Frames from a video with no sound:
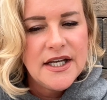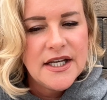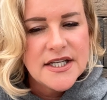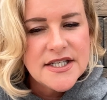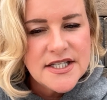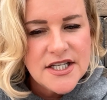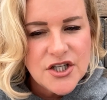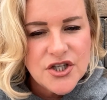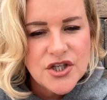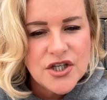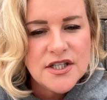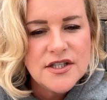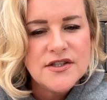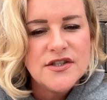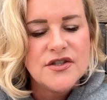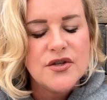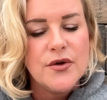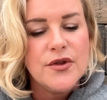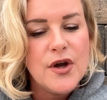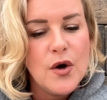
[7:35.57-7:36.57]

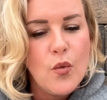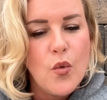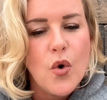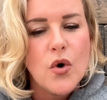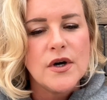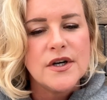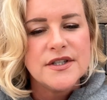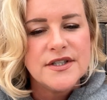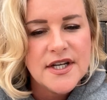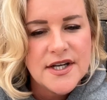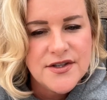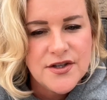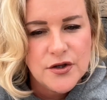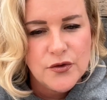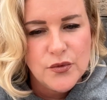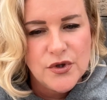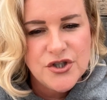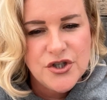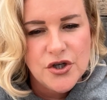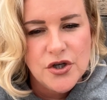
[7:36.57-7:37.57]
conditions so that war
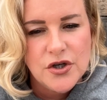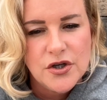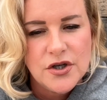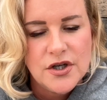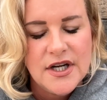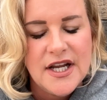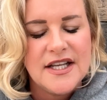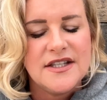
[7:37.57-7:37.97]
doesn't return.